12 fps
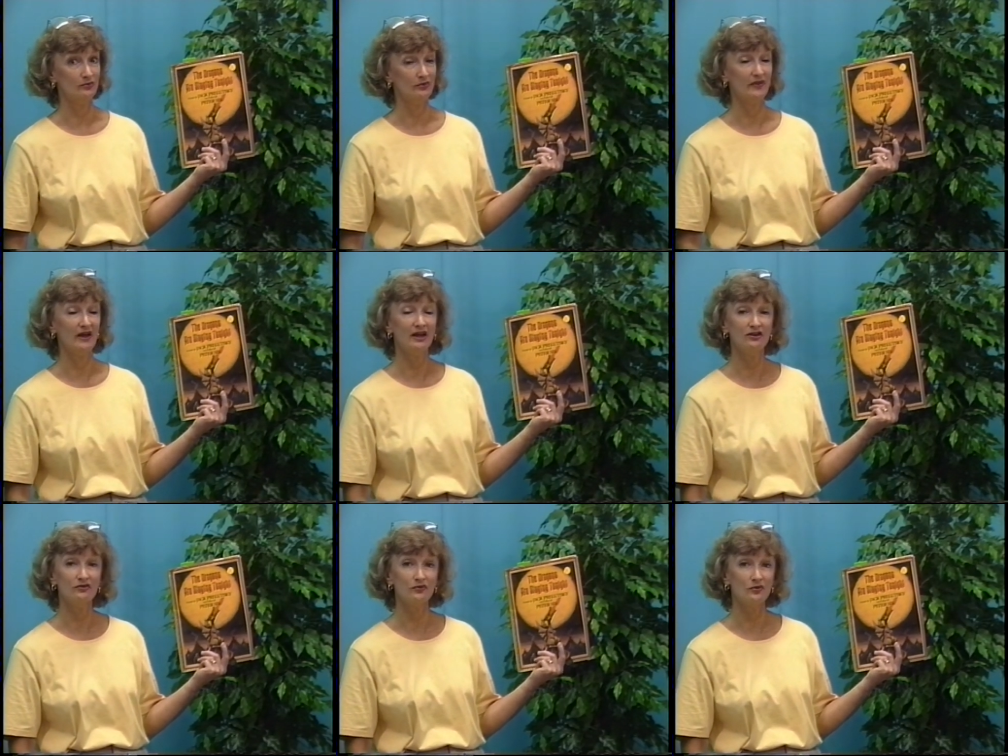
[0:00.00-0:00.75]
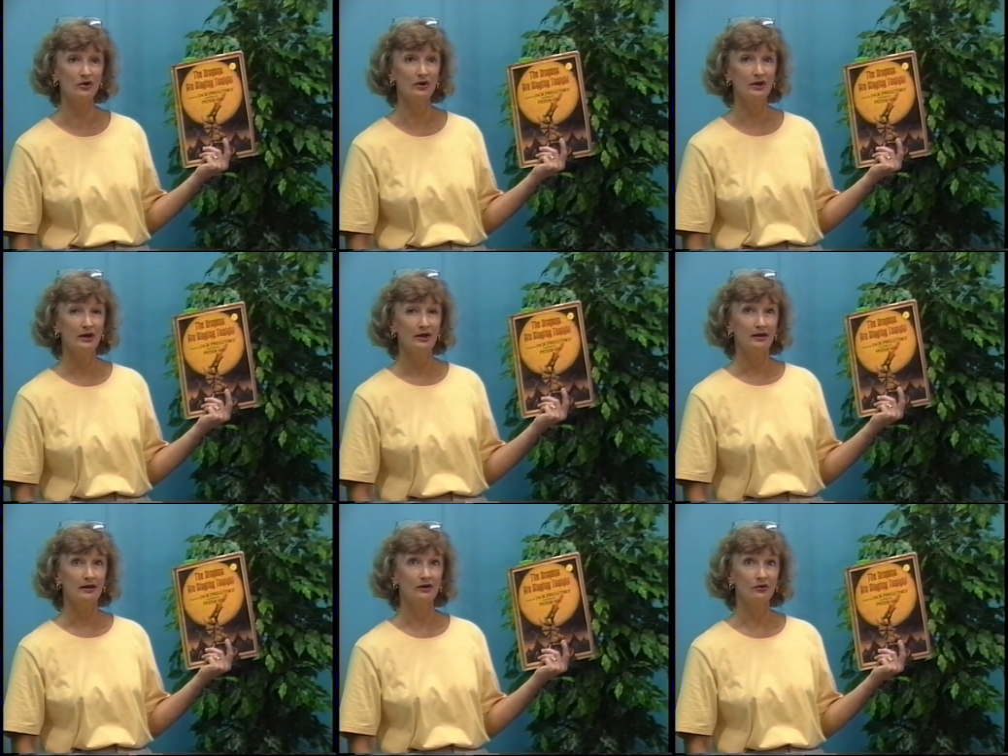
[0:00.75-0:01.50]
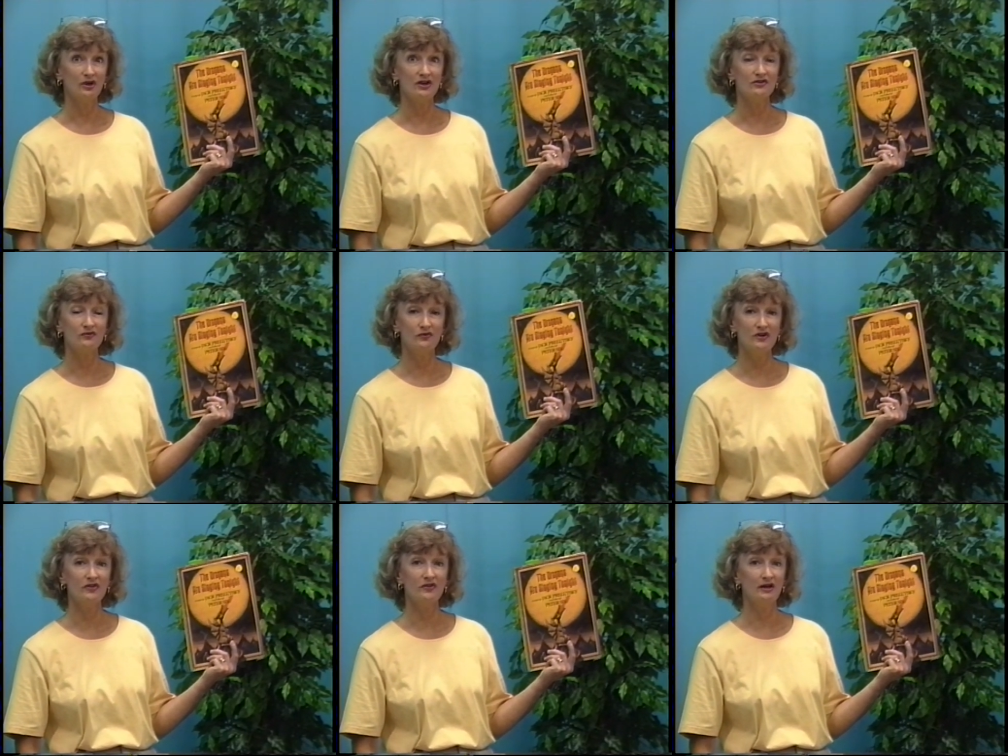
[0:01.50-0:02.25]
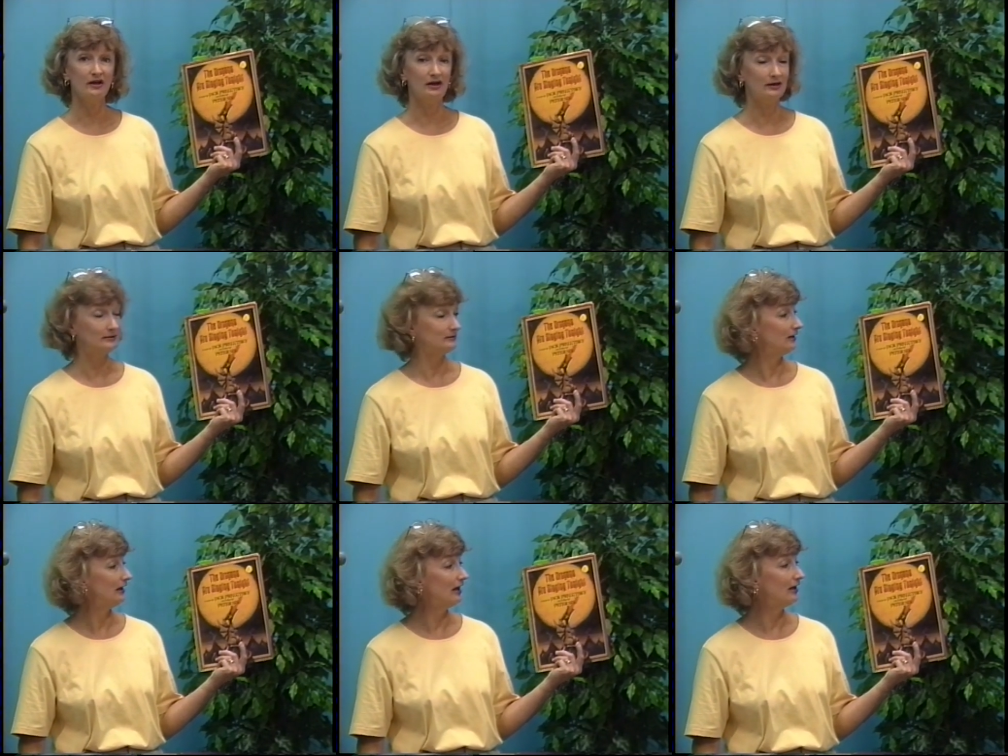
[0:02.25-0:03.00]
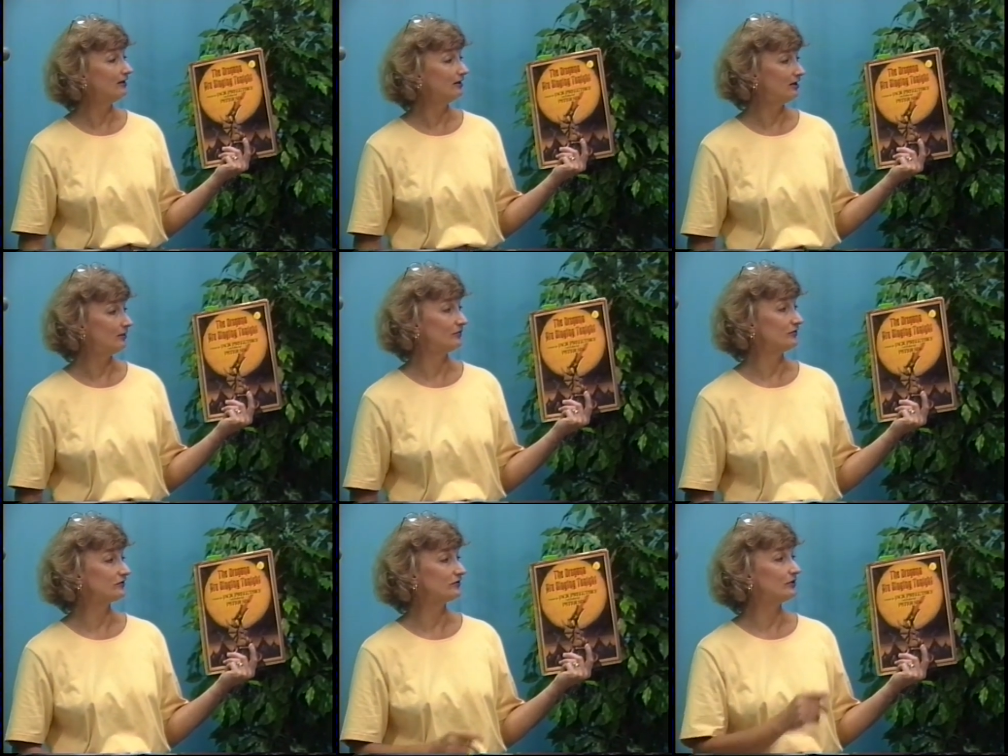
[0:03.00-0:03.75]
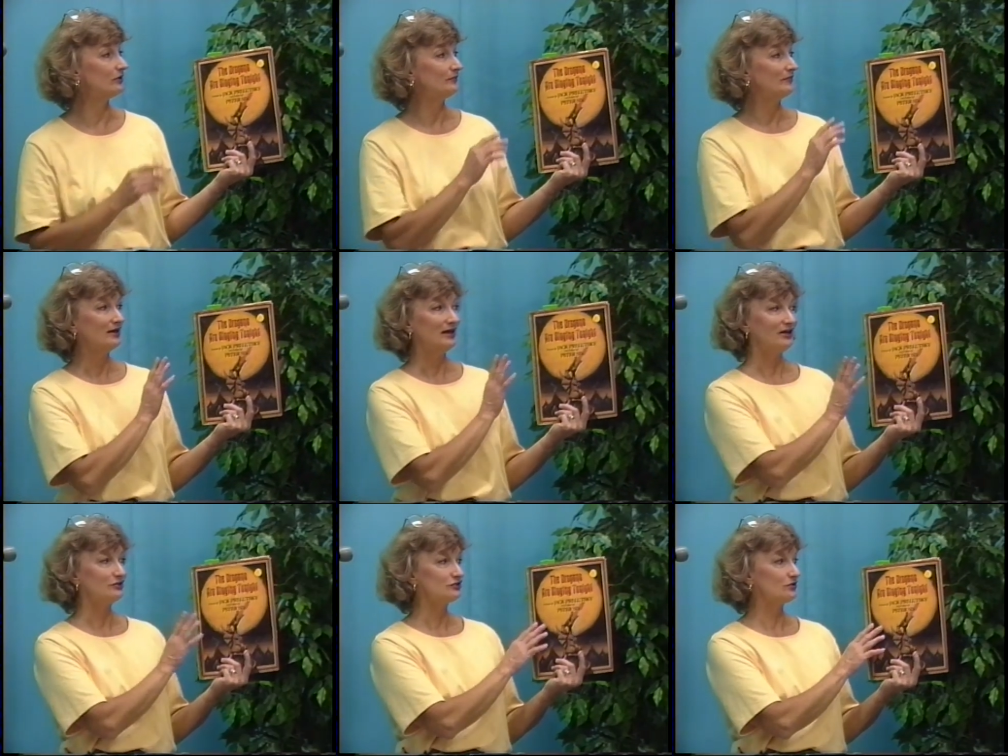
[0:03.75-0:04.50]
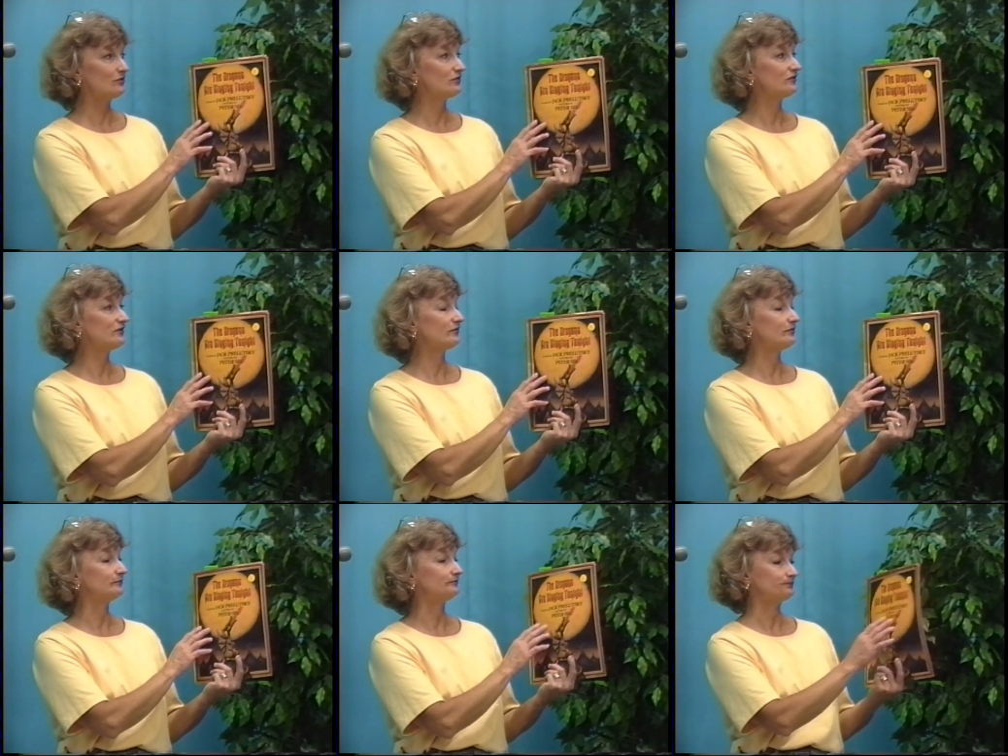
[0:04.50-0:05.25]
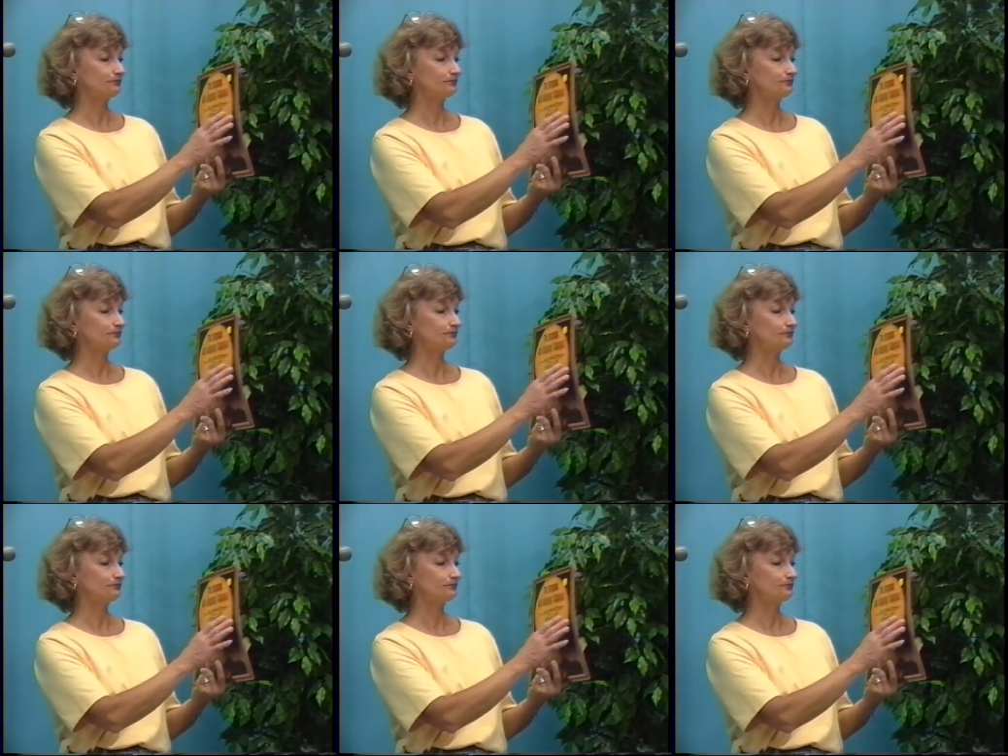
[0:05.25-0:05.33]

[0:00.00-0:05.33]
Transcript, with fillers: But that is for uh, grades fifth uh, on up, and so I chose this one.